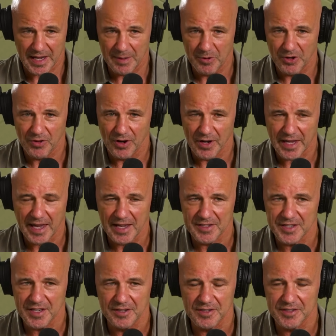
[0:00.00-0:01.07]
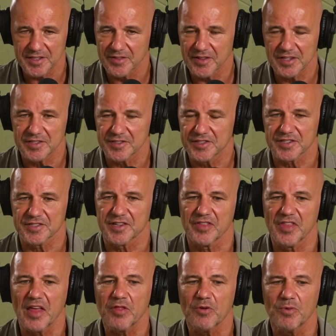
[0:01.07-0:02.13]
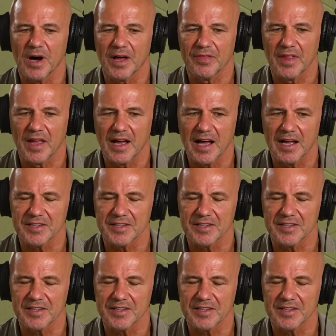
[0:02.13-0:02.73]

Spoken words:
come on I Catch Killers, and this is just another one.